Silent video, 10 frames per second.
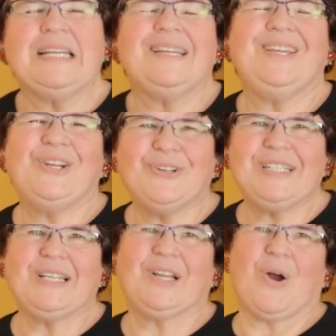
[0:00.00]
Years
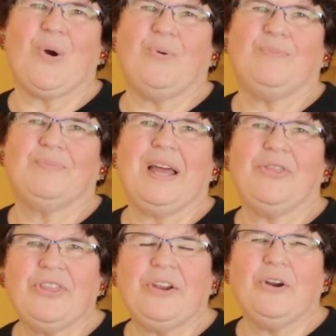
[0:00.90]
ago, a
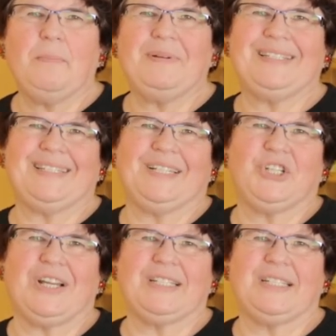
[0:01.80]
therapist
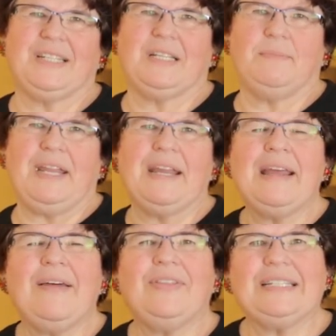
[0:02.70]
suggested to me
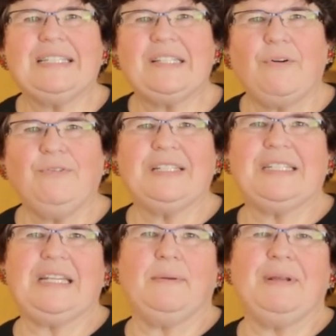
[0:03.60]
that
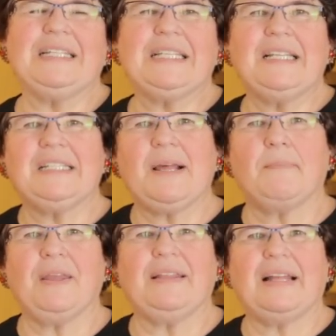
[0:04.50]
self-esteem isn't
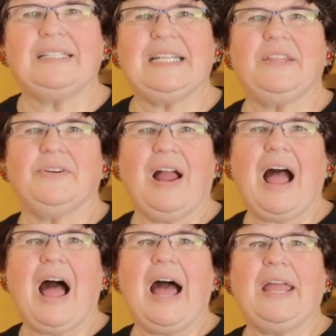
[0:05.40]
something that's either
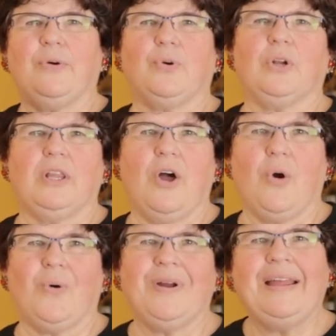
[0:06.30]
high or
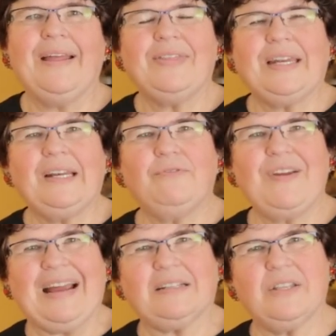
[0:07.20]
low, that in
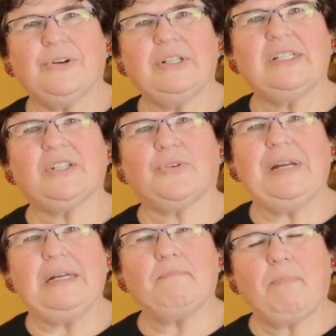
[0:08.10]
fact there are
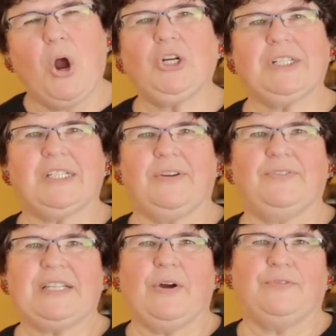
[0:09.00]
discrete parts of
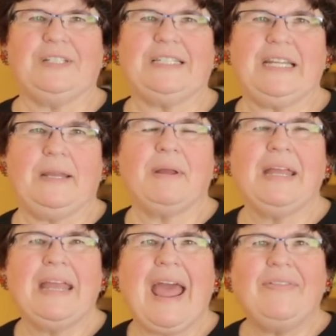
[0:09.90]
self-esteem,
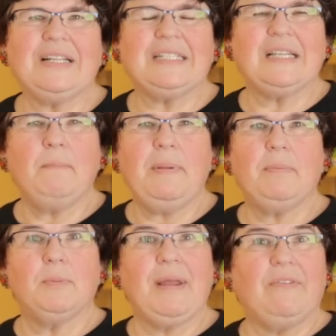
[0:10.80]
and that some
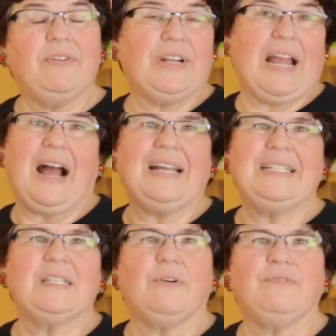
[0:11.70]
people may have very high
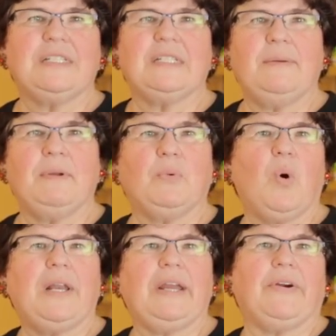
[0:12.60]
self-esteem in
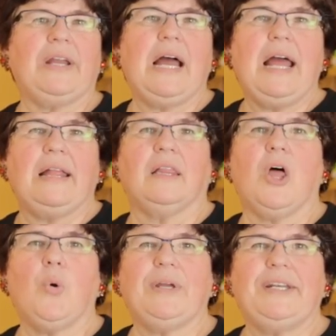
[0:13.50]
one area and
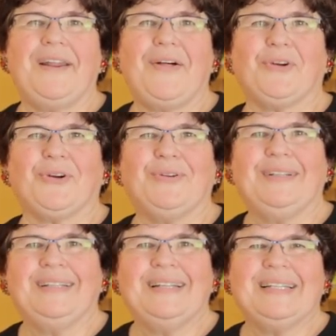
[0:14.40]
low in another.
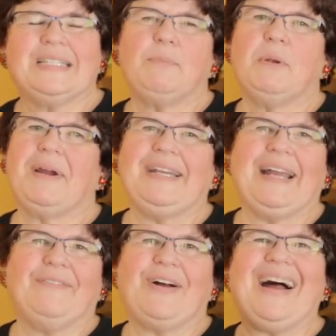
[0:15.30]
Someone might
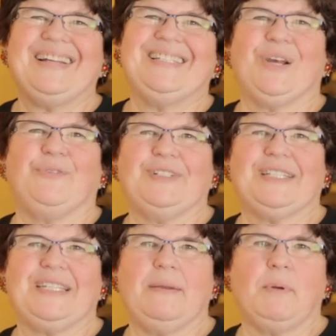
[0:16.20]
have high
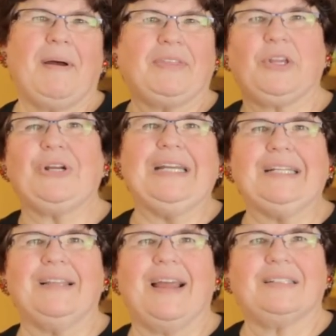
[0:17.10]
self-esteem about their
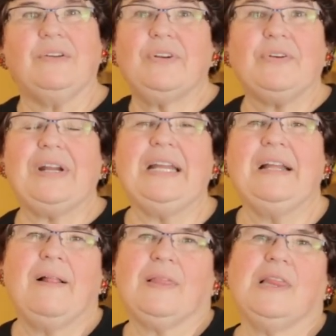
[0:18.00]
intellect and very
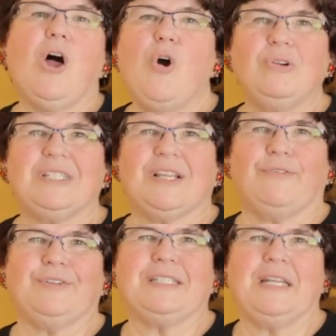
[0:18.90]
low
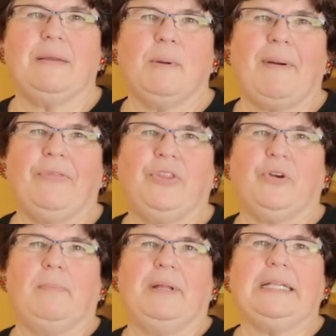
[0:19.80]
self-esteem about
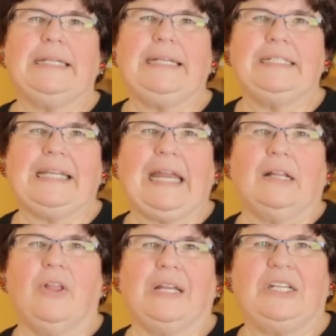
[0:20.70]
their ability to get
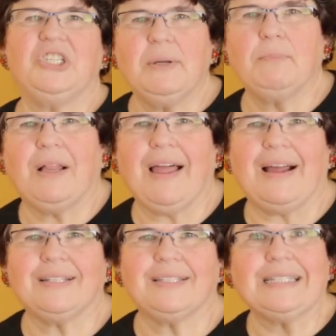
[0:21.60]
along in gym
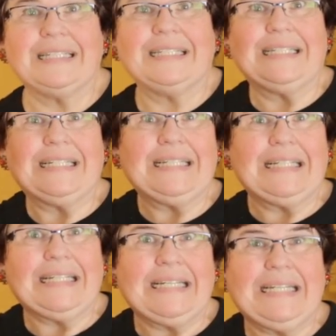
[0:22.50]
class.
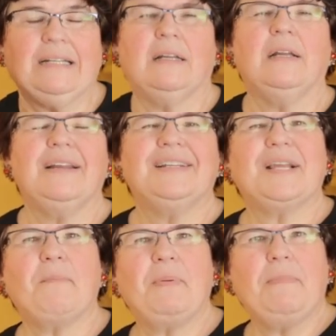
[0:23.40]

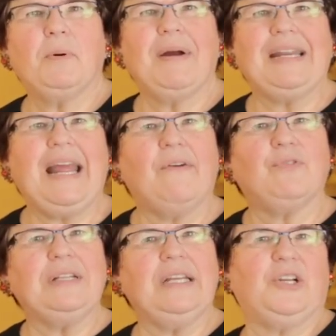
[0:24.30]
Some people might have
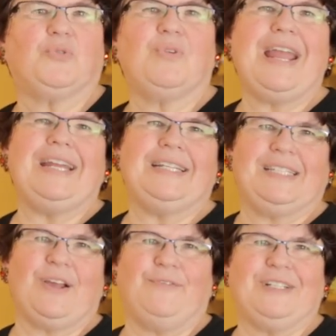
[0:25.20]
really great
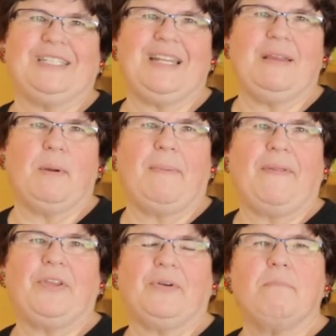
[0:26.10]
self-esteem about
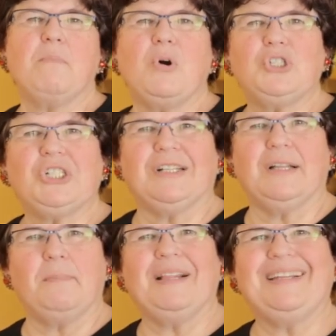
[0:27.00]
their emotional
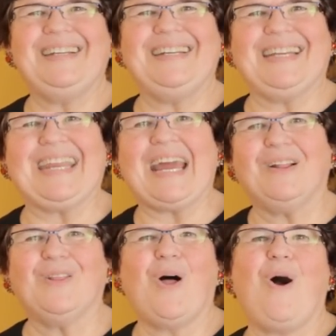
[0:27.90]
ability to get
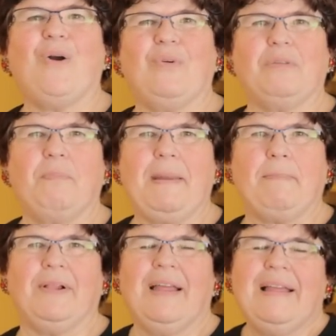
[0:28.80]
along with
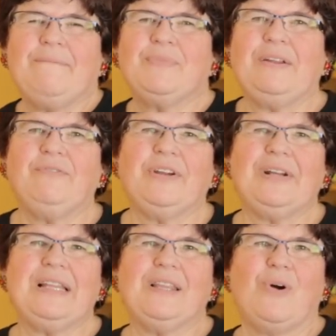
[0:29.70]
people and very
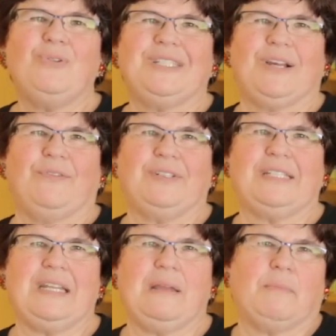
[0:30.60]
low
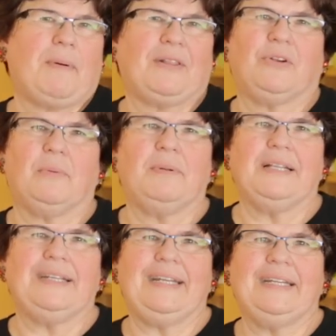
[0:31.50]
self-esteem about their
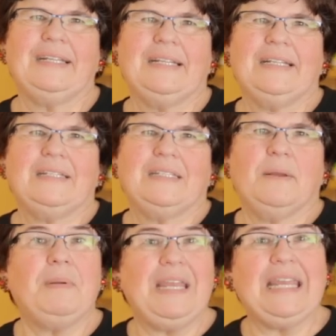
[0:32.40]
ability to
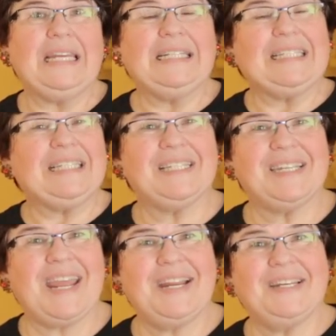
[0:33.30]
be in a
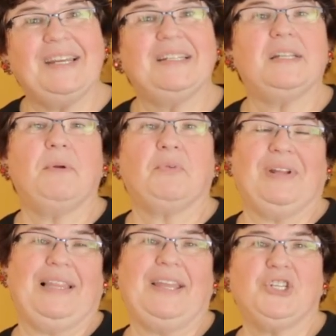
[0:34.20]
sustained intimate
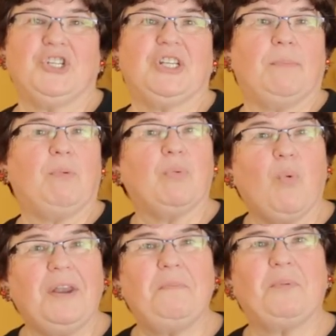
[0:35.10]
relationship with
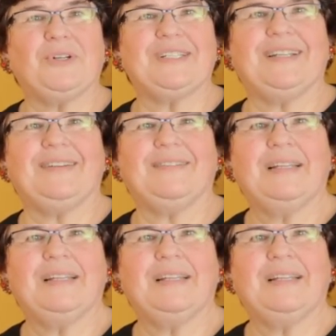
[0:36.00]
one person.